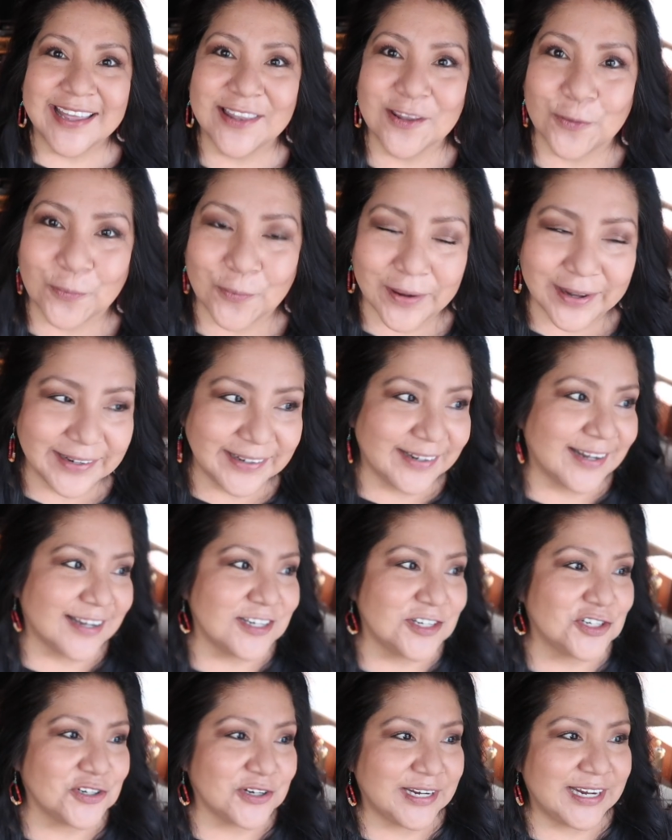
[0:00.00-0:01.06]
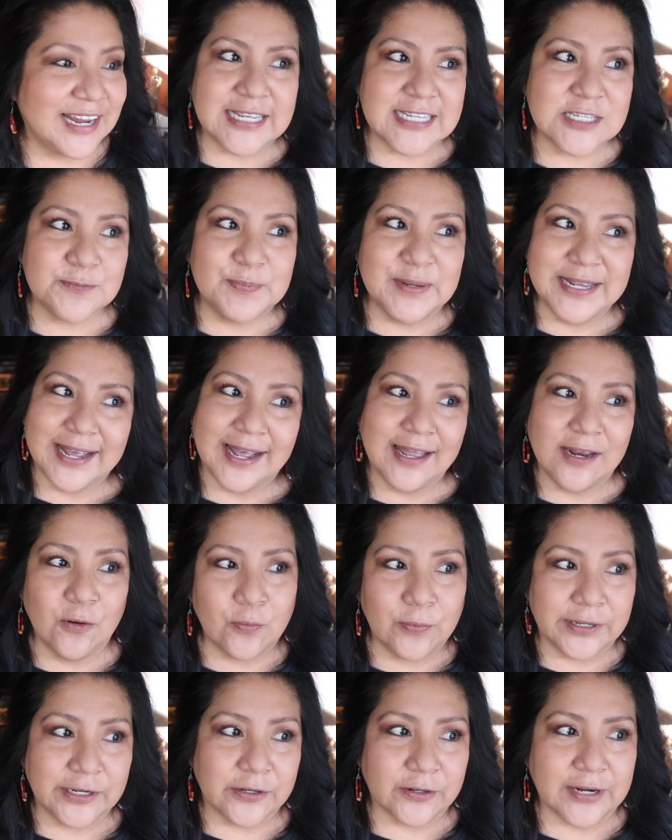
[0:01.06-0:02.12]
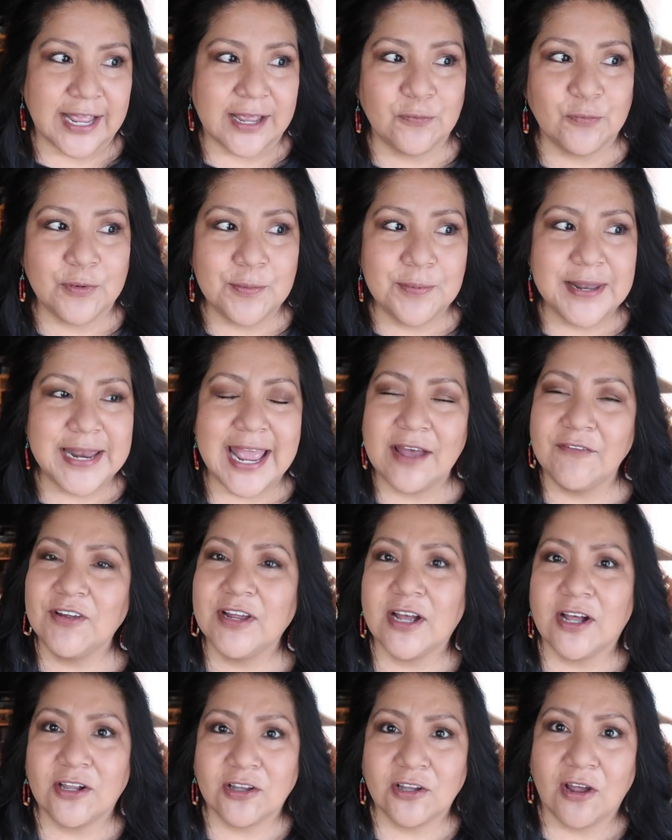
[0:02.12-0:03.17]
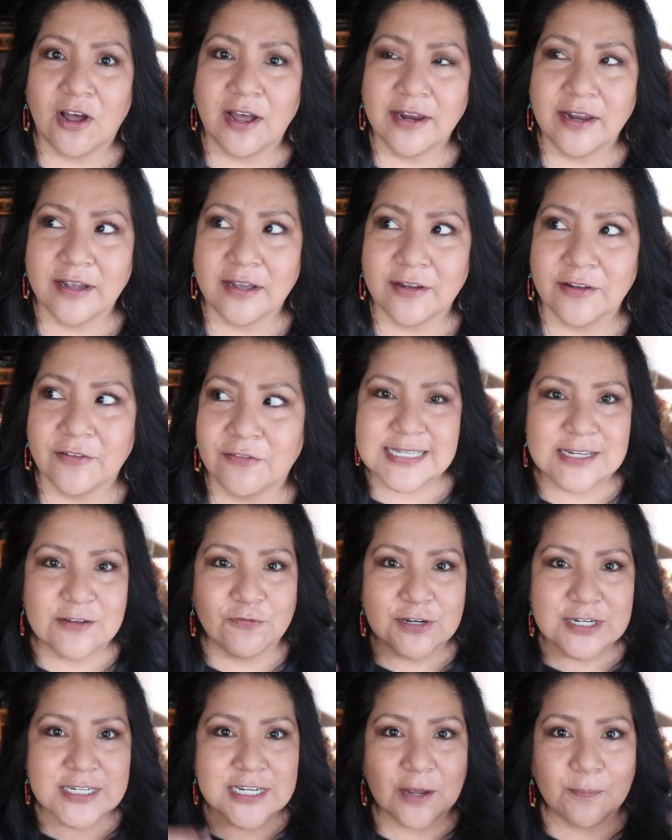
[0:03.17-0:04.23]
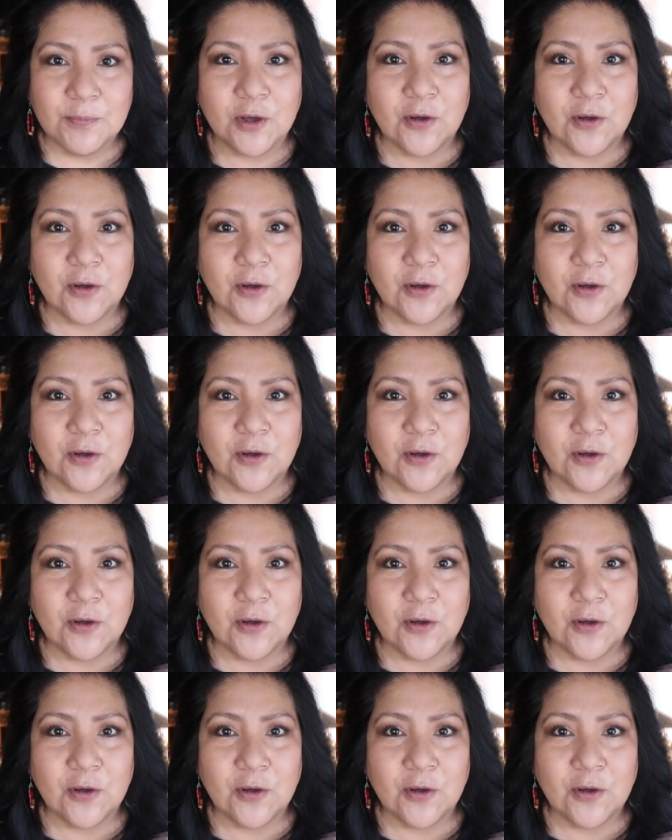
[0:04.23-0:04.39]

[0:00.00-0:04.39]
in the wine country. It's been kind of weird. And we've been having a lot of different type